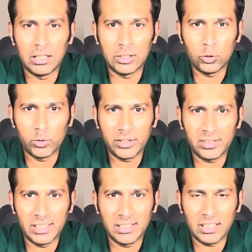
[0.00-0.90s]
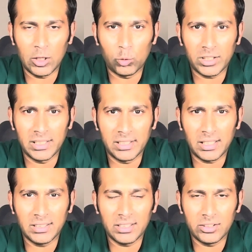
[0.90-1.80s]
Towards the end, I would
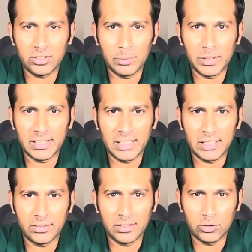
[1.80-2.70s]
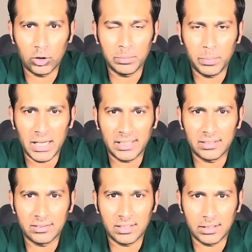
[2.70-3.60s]
conduct stipend analysis on
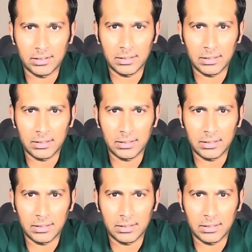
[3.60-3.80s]
Pakistan.